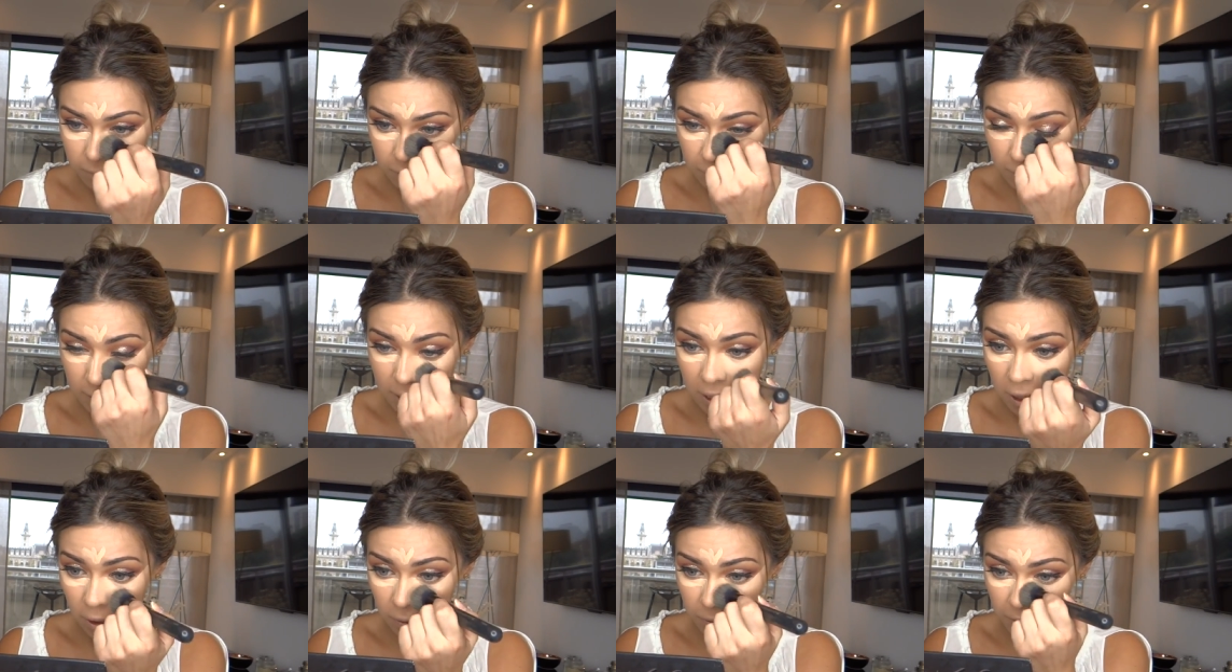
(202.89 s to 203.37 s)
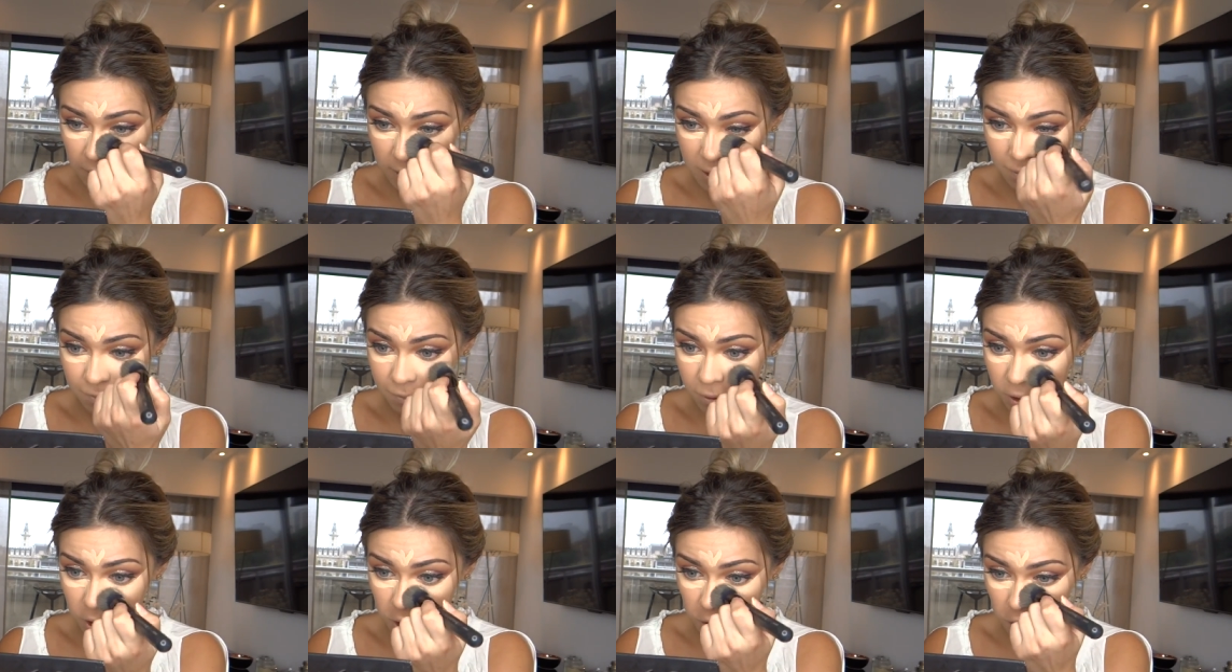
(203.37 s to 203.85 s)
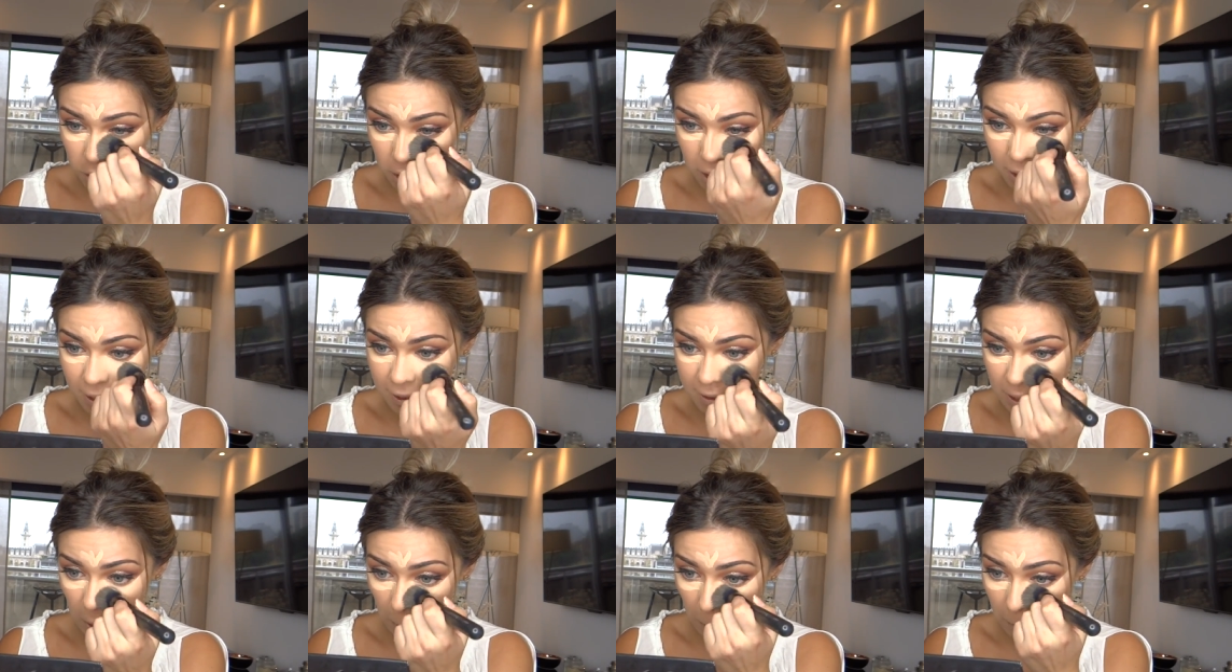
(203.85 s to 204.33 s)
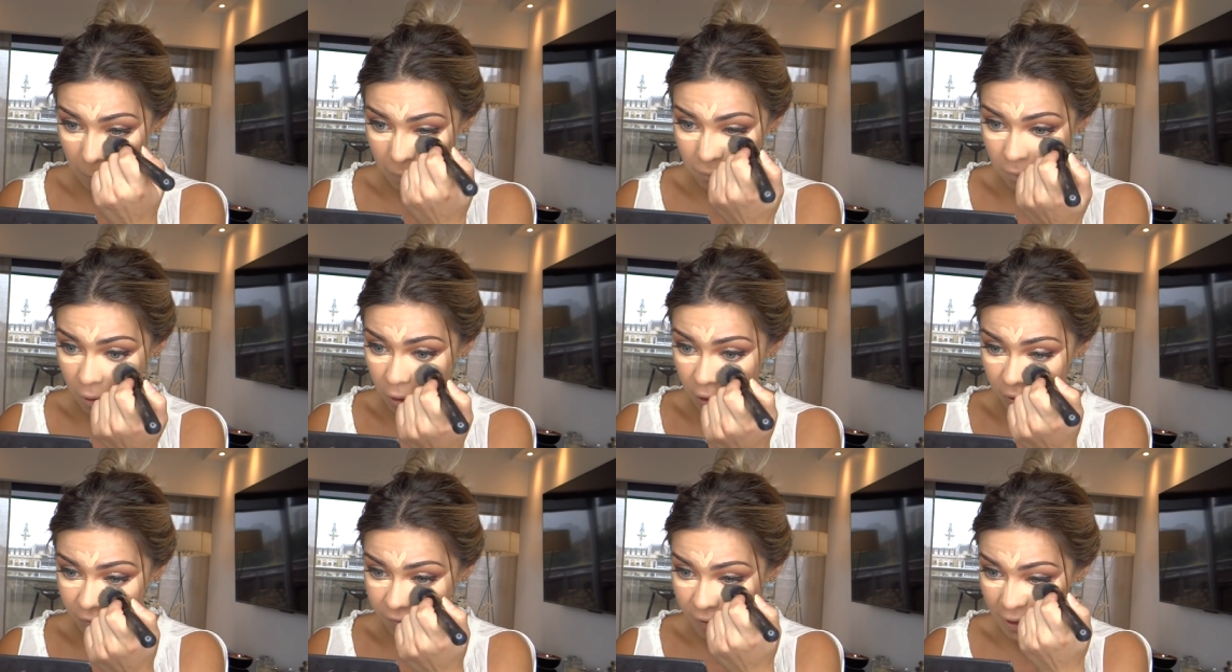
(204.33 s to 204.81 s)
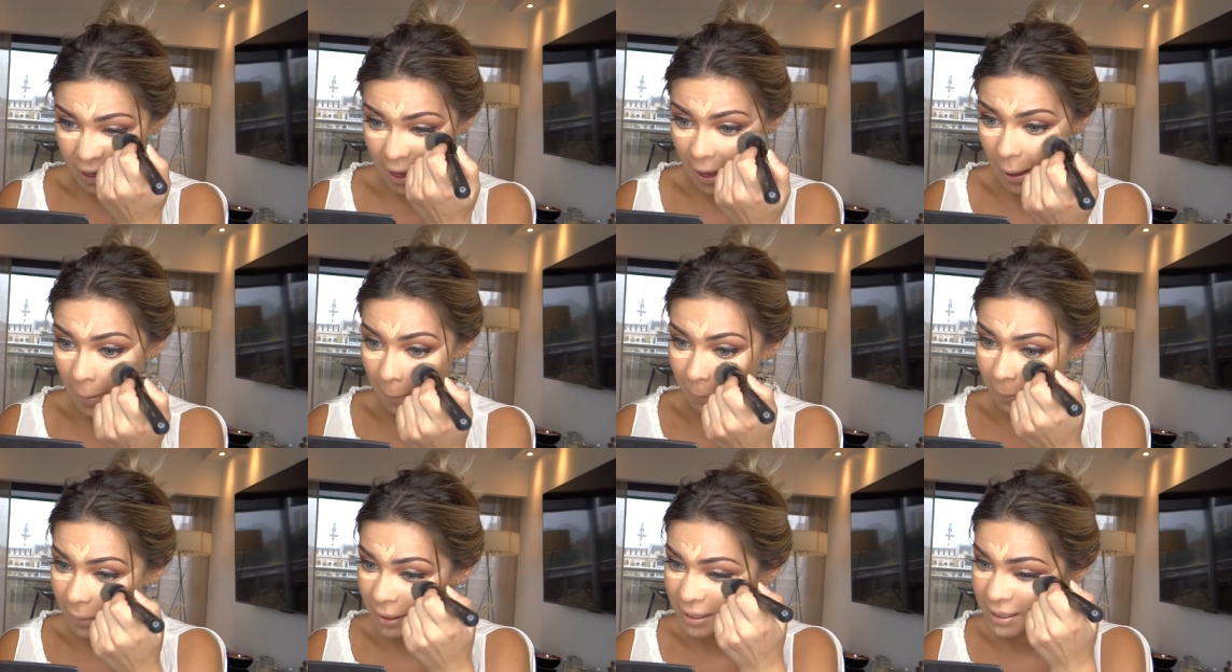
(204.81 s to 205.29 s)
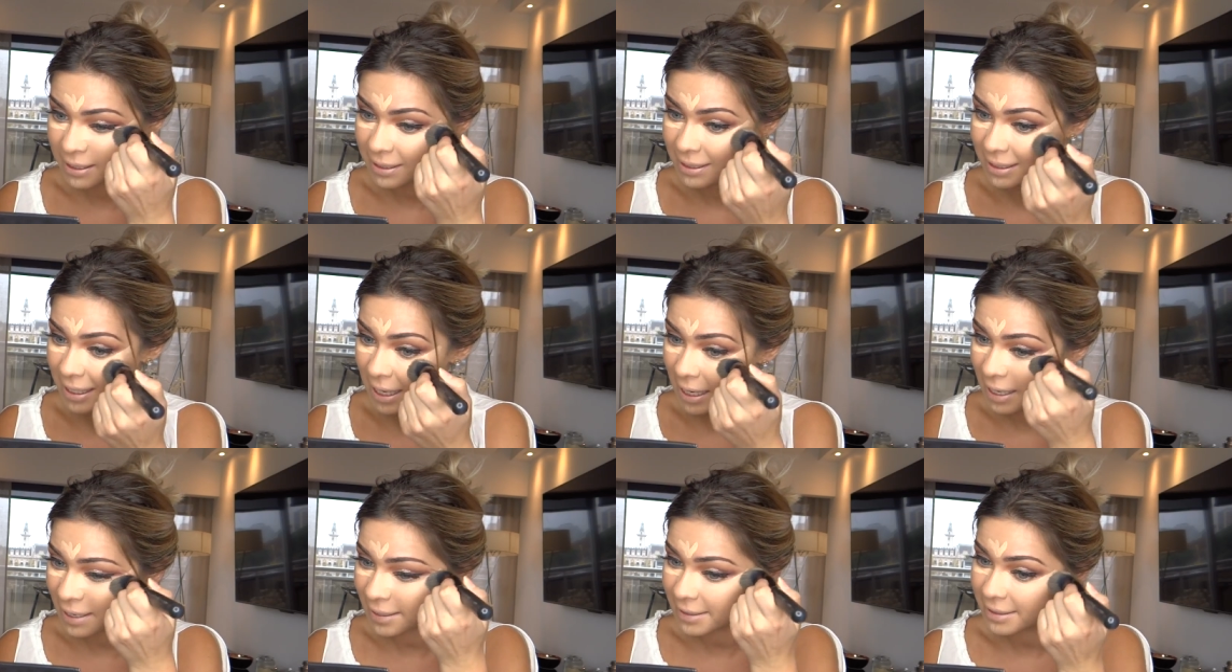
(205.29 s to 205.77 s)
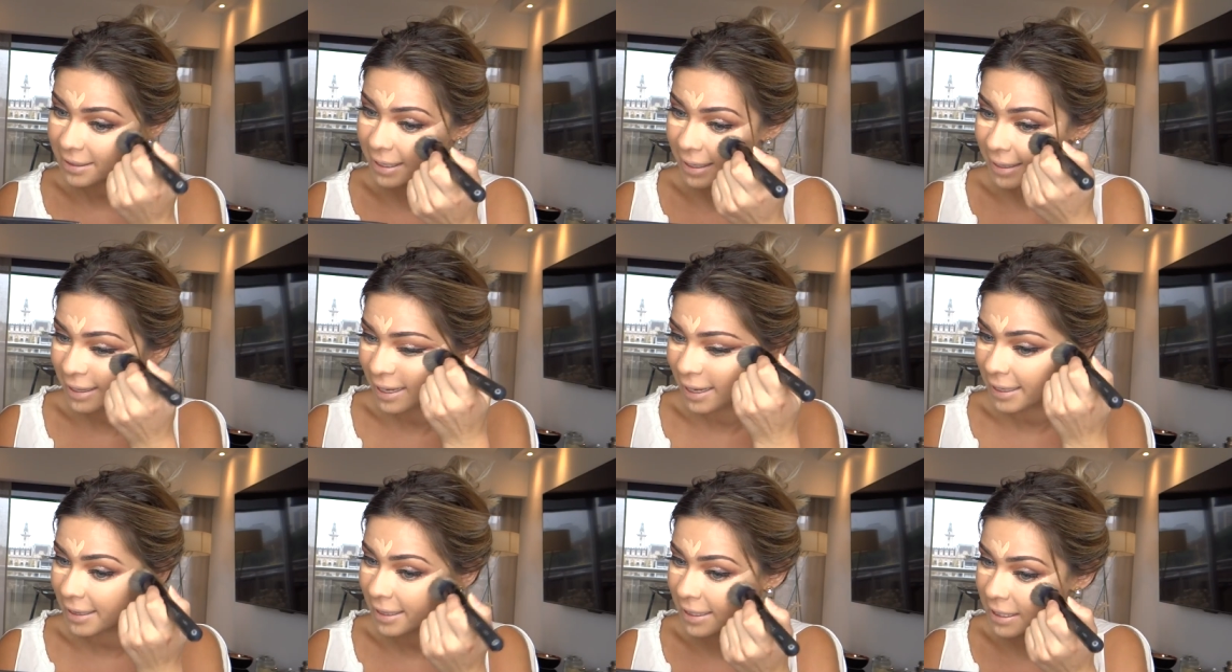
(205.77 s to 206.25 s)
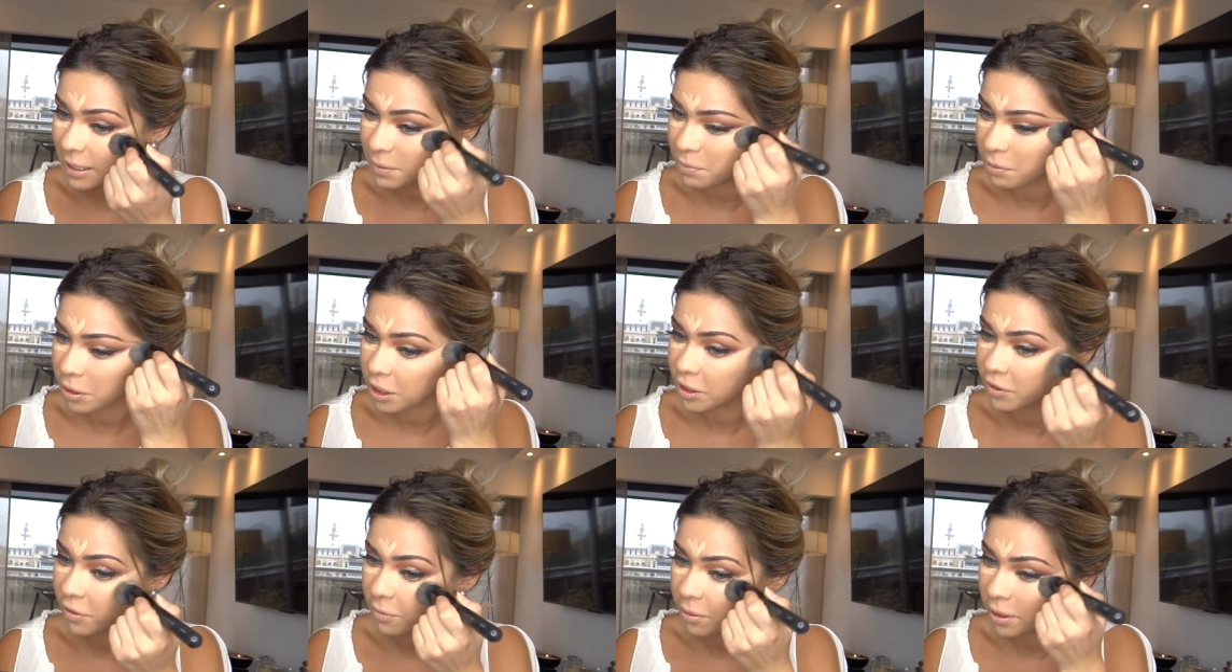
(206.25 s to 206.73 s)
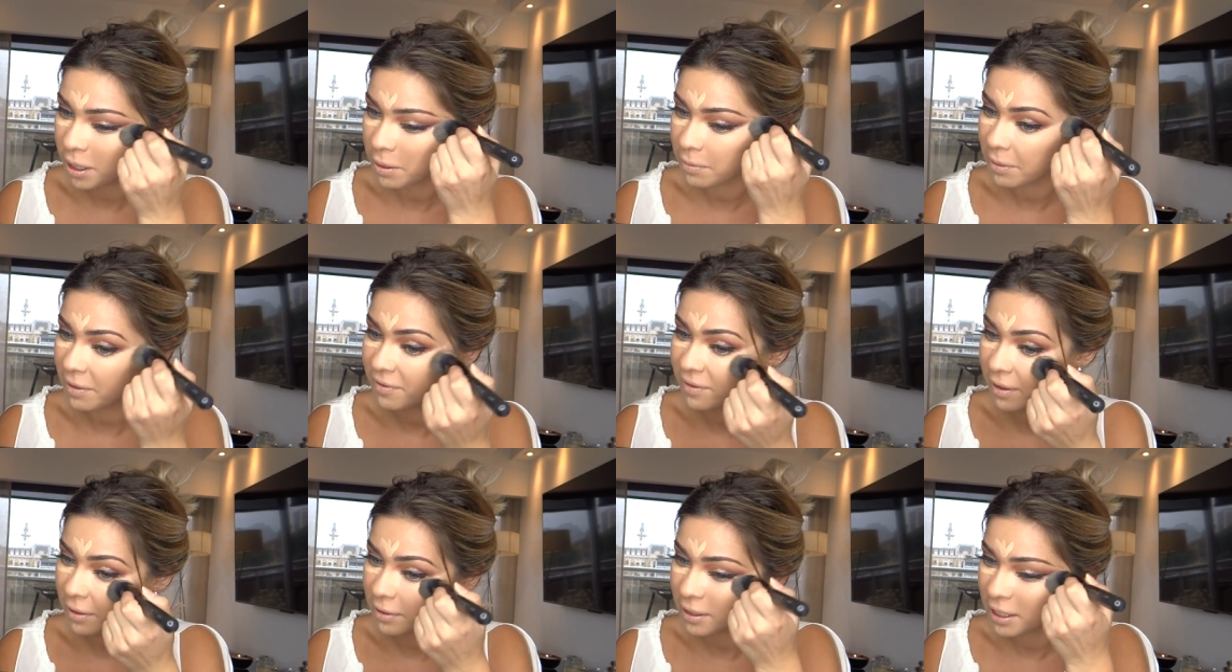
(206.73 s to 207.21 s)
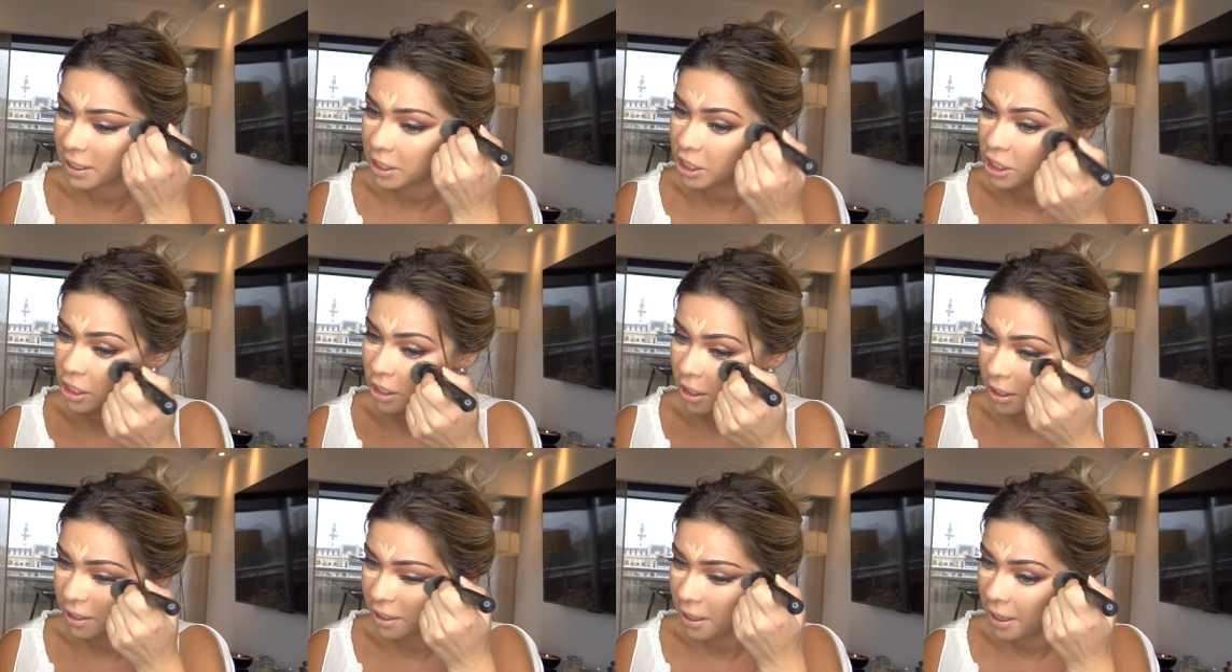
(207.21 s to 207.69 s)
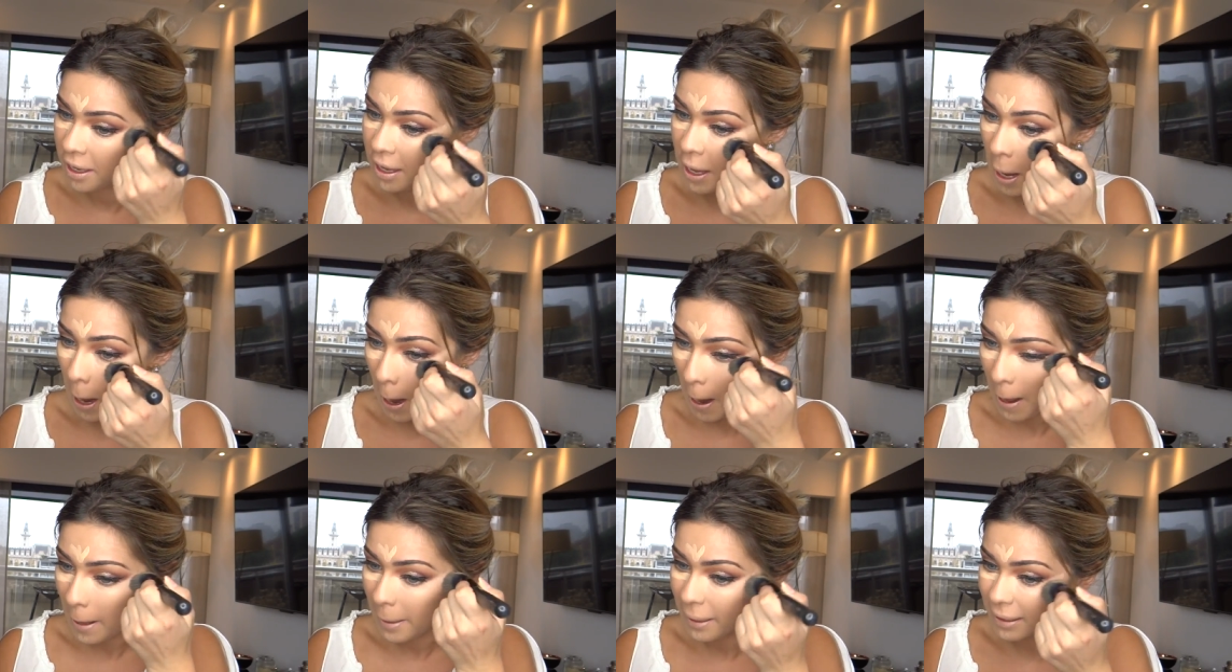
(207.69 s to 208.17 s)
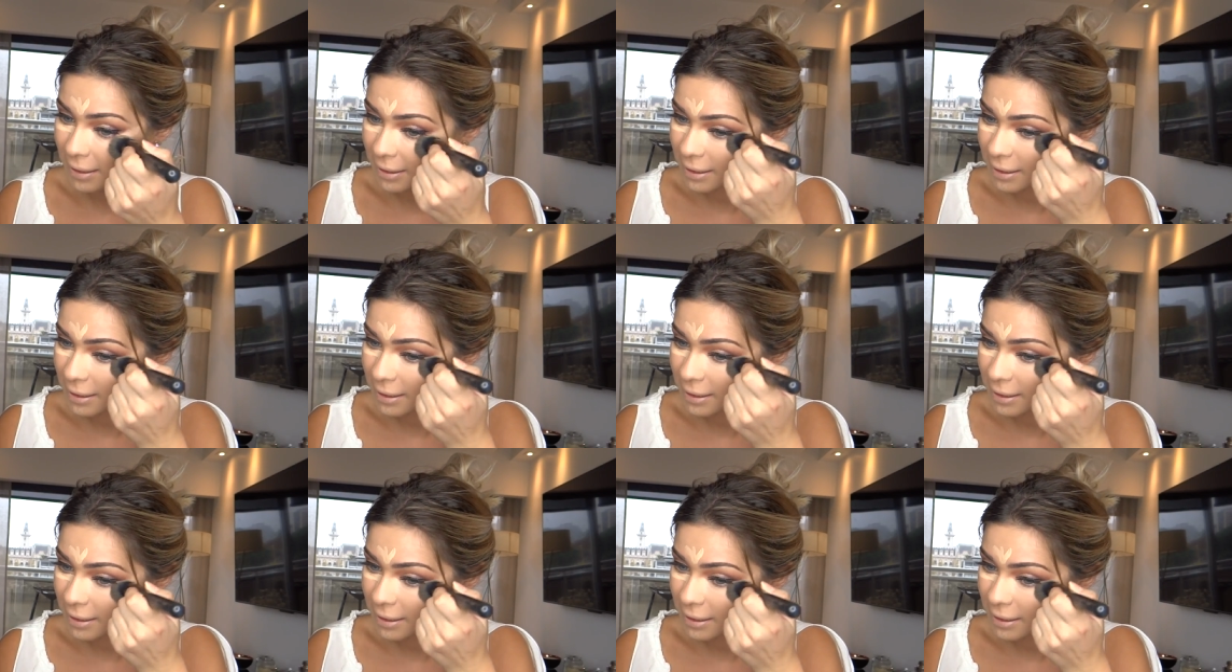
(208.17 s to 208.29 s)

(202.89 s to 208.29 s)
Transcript: Now this brush is the Morphe MB6. I like this brush for putting my foundation in.